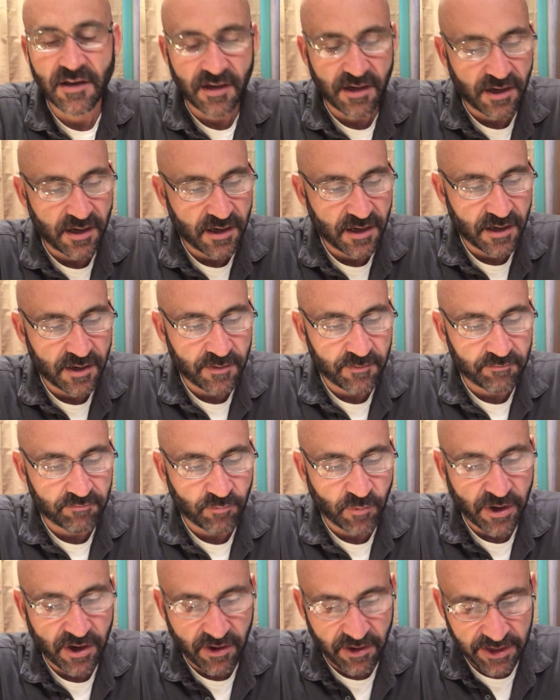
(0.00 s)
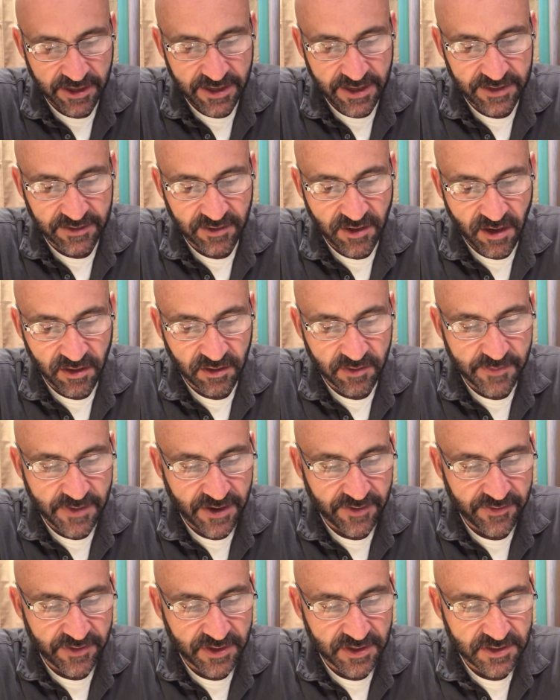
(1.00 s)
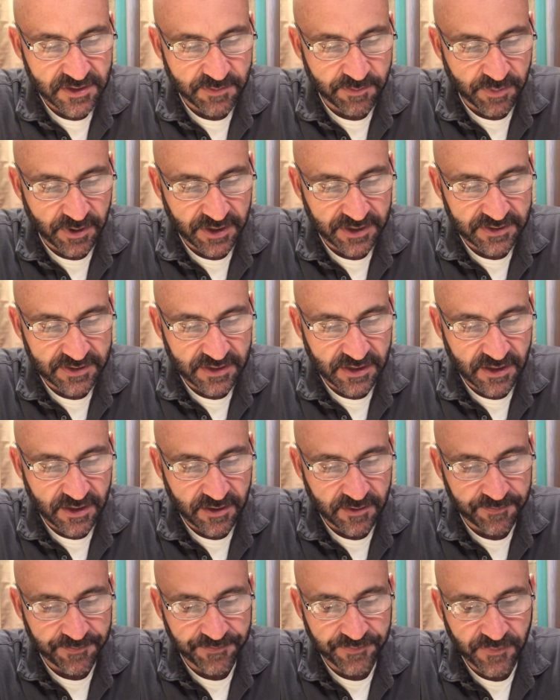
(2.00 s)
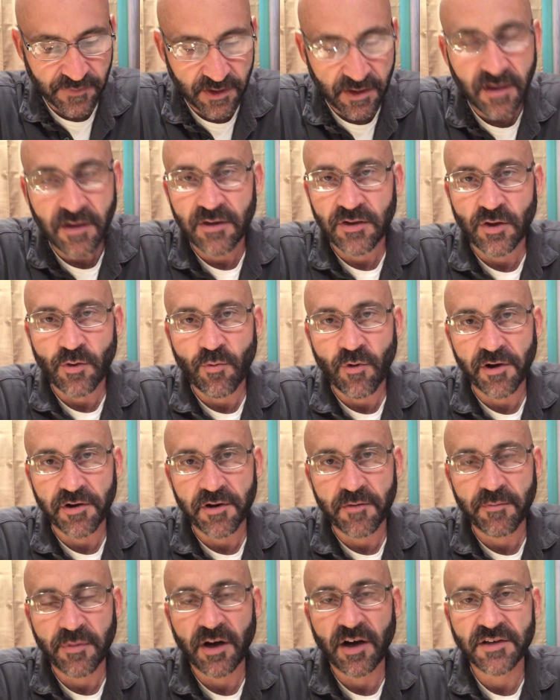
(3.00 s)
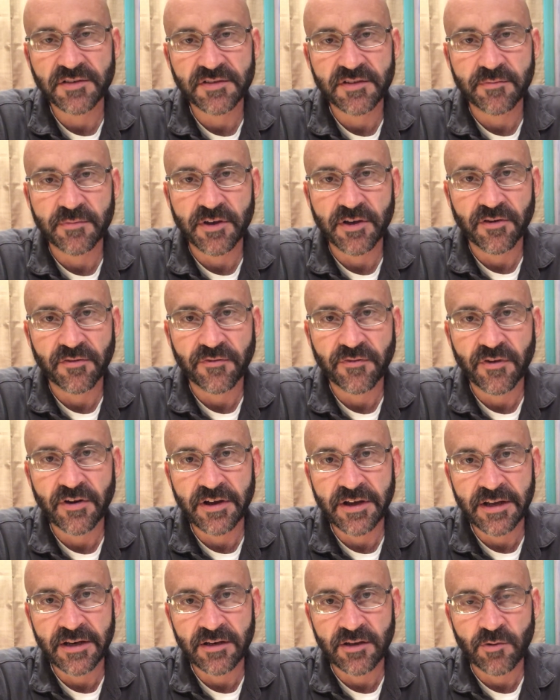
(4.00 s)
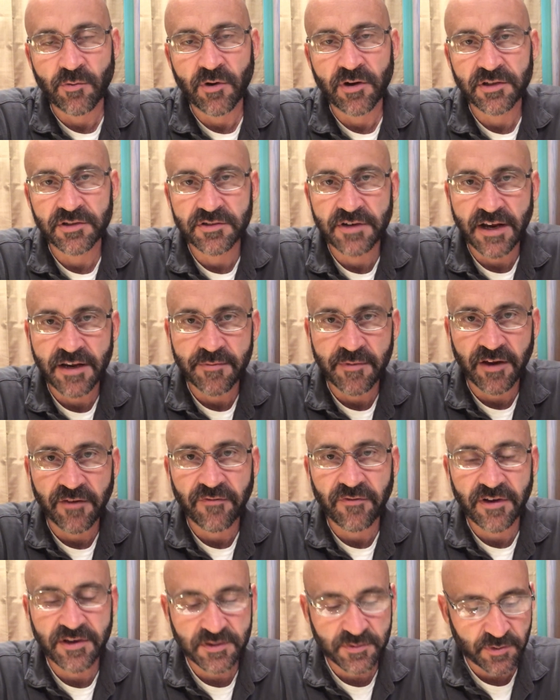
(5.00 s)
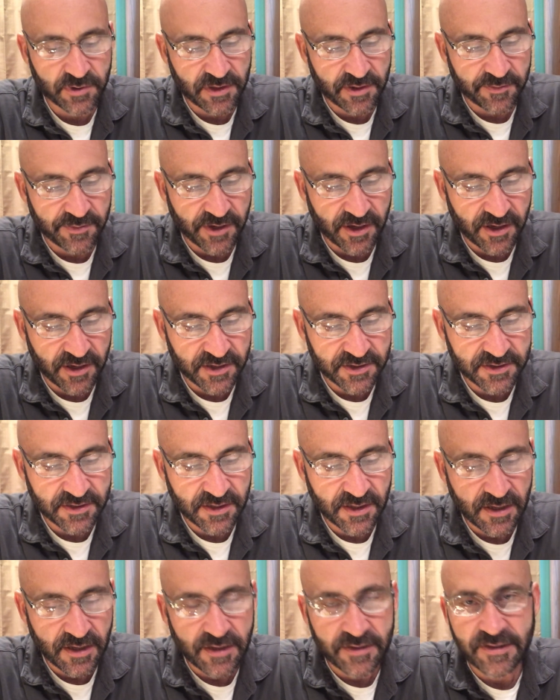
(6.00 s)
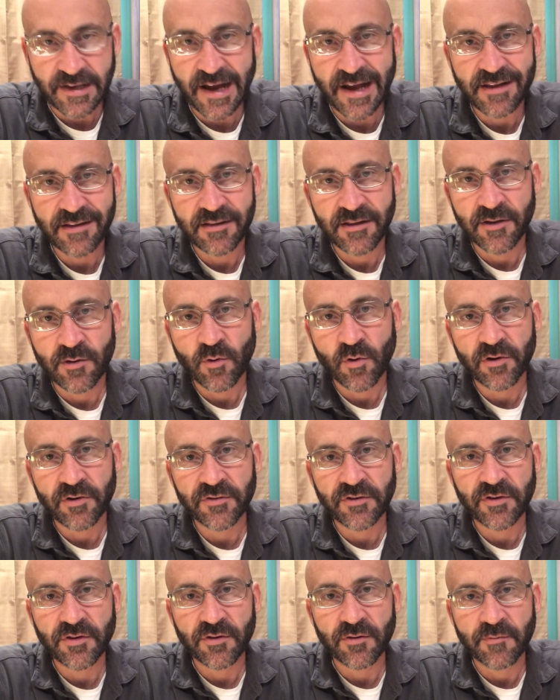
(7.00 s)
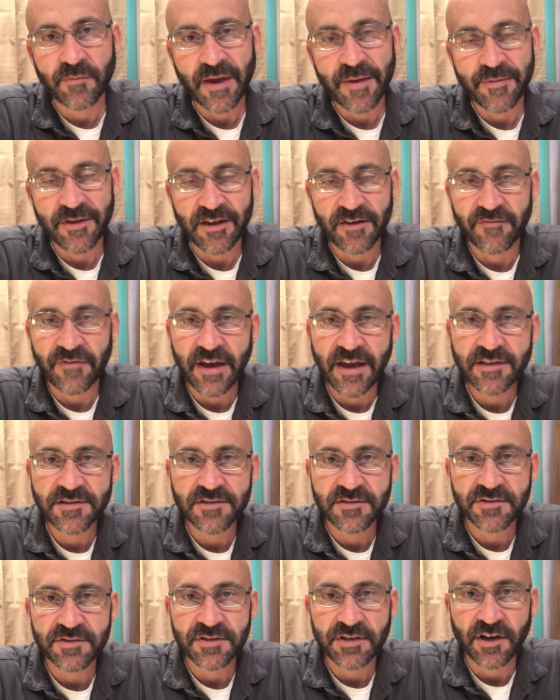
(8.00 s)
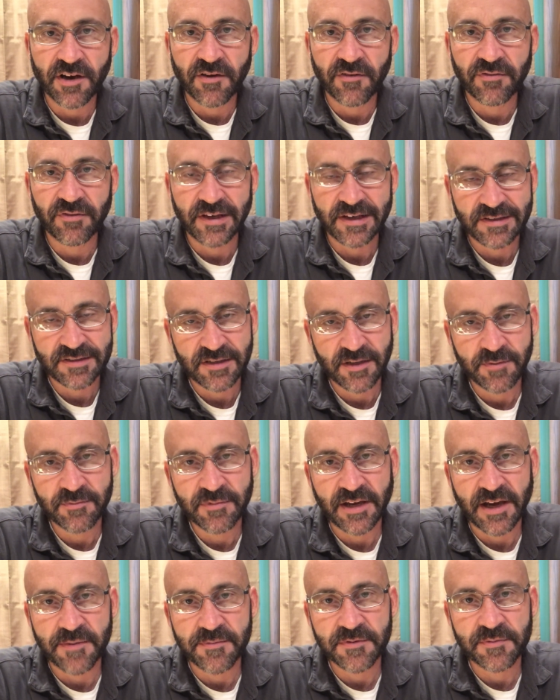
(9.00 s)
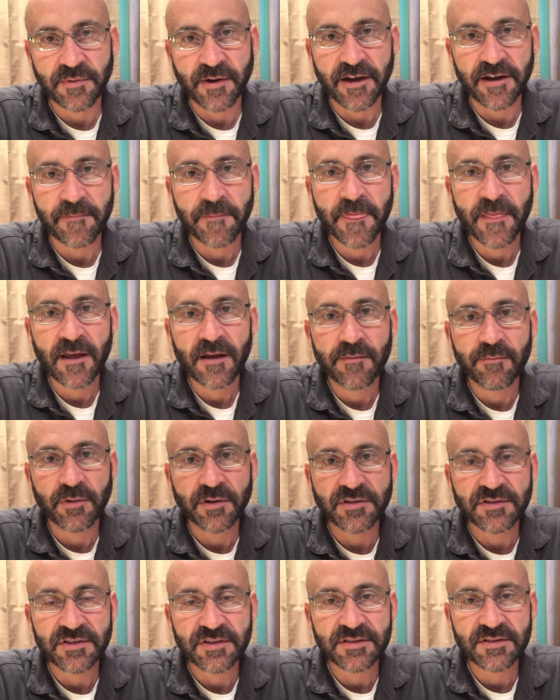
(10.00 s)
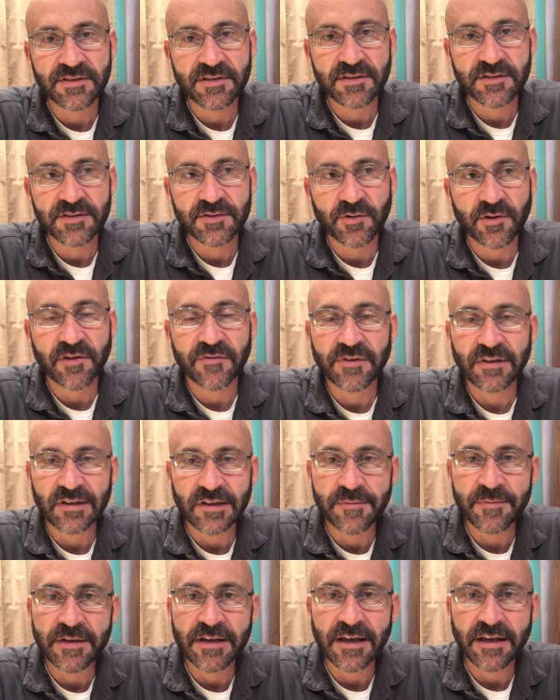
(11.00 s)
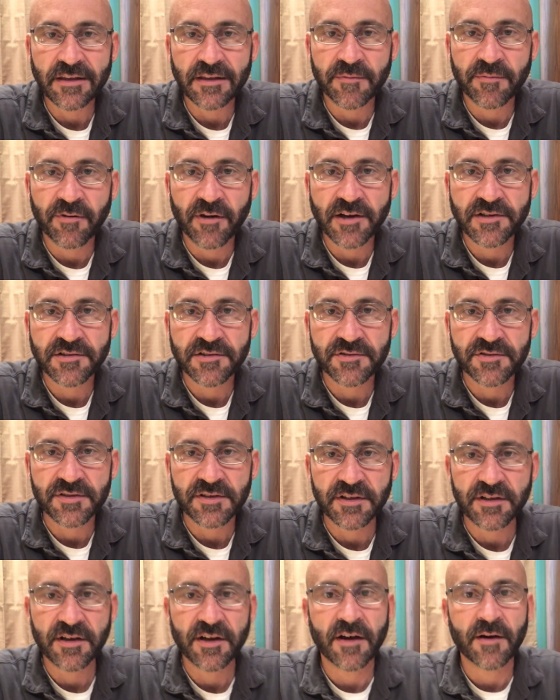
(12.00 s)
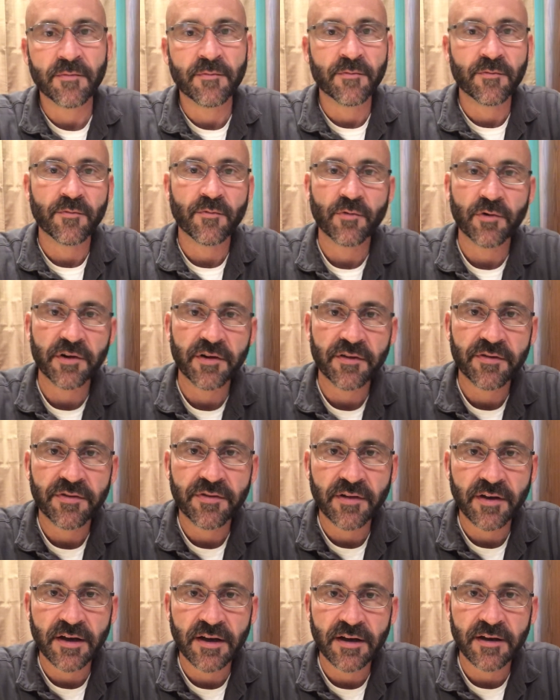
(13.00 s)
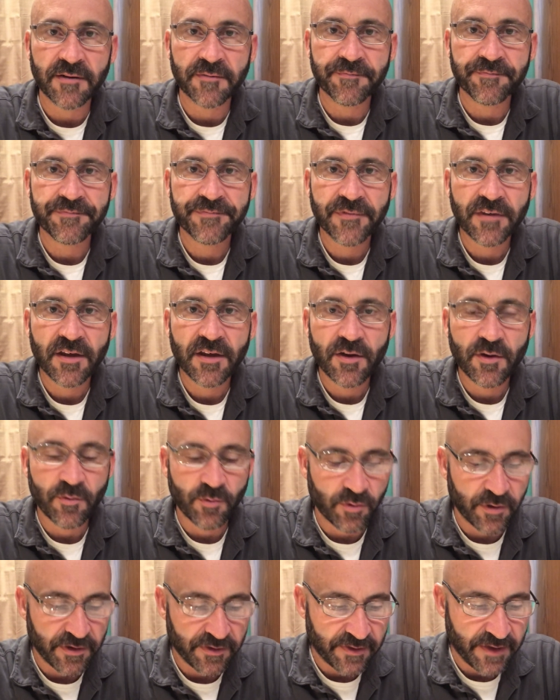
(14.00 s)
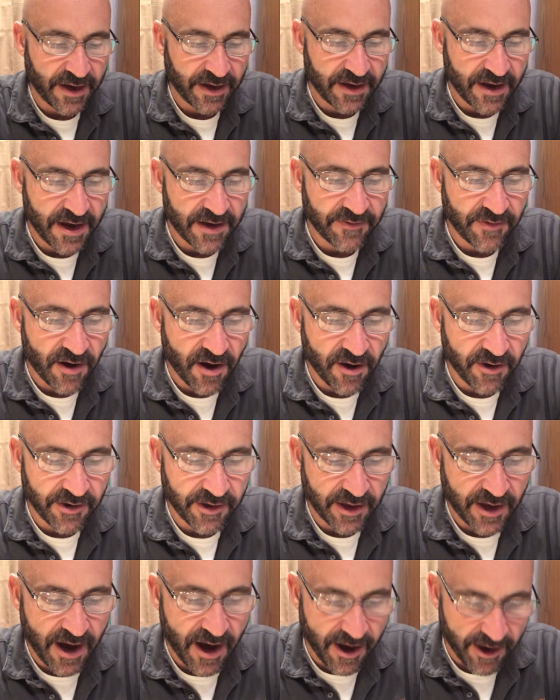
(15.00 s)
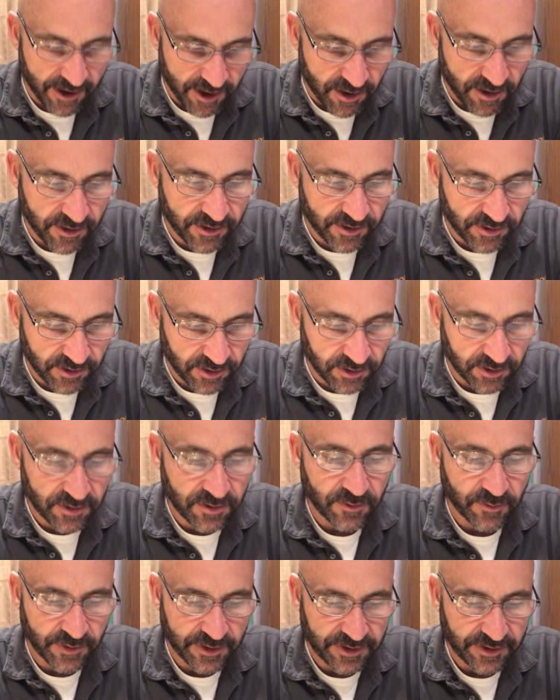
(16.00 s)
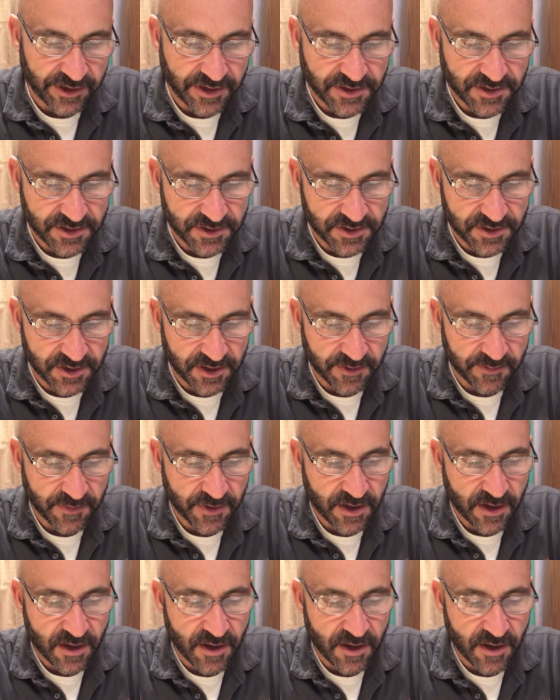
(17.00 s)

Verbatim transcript: Um, we already kind of talked about this, but um, you want your boss to be your friend. You want to try to make friends with the boss, not in order to maybe advance yourself like some types might, but just to sort of eliminate the pressures that come with um, with that kind of hierarchical relationship.